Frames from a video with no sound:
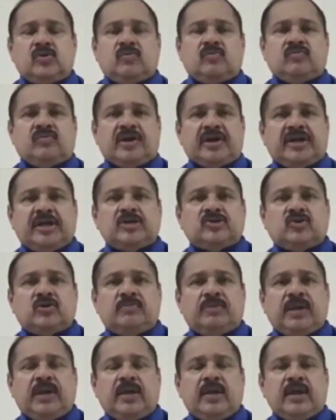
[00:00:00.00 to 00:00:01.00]
workers should
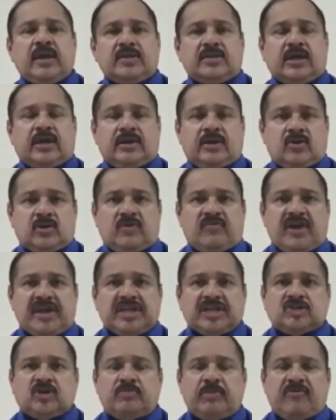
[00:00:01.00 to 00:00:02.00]
be the
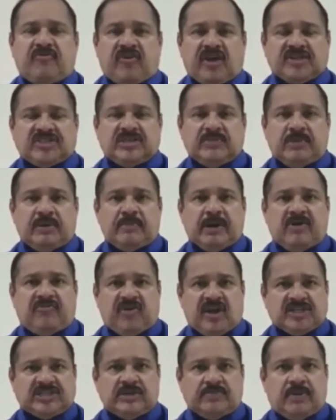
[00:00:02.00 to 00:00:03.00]
wages should be made
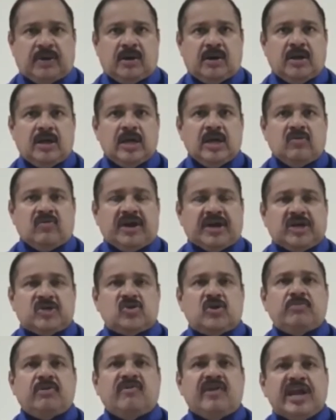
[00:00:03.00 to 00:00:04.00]
flexible. Workers
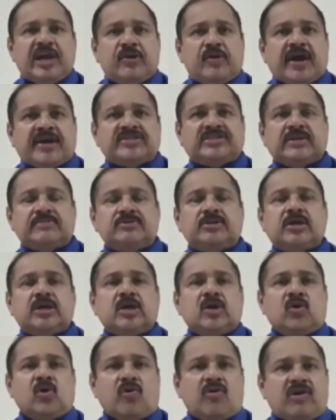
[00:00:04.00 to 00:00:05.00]
should be willing to accept
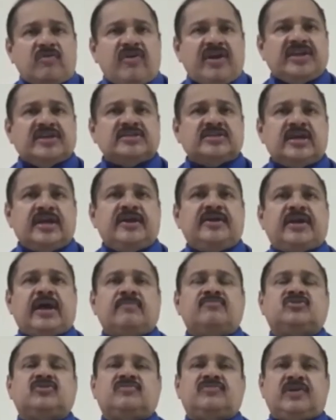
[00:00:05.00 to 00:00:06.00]
lower wages in
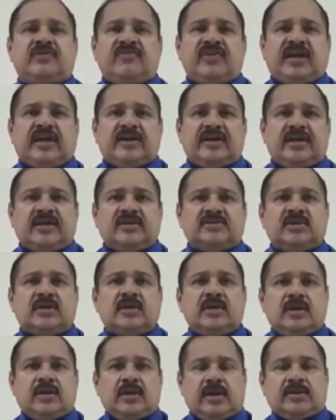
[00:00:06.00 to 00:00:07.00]
times of difficulties
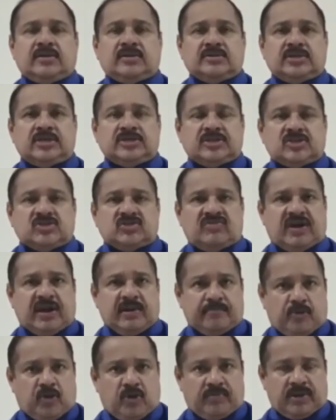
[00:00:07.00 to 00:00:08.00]
and the seasons of
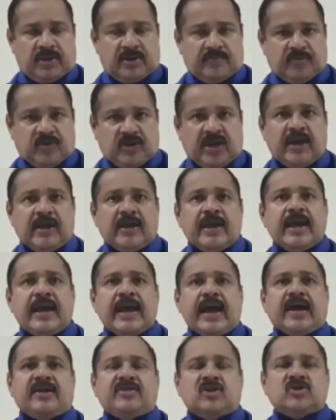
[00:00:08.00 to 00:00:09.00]
unemployment. Okay,
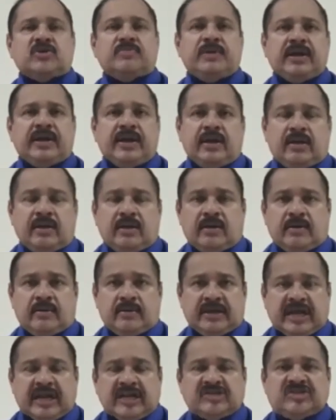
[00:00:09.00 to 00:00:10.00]
and they should be
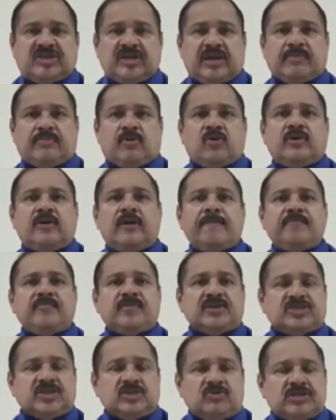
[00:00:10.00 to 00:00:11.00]
realistic about
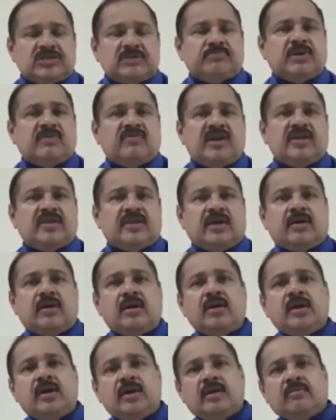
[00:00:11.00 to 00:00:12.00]
the situation prevailing in the
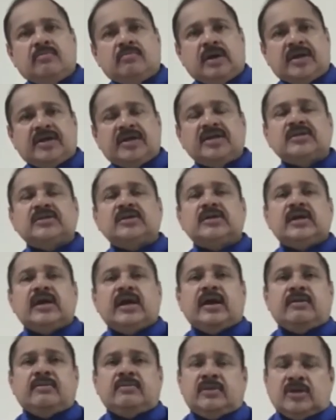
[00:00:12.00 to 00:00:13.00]
market,
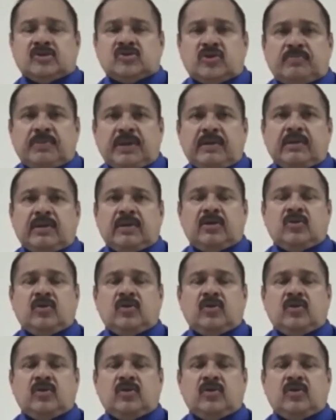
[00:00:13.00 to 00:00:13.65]
and there should be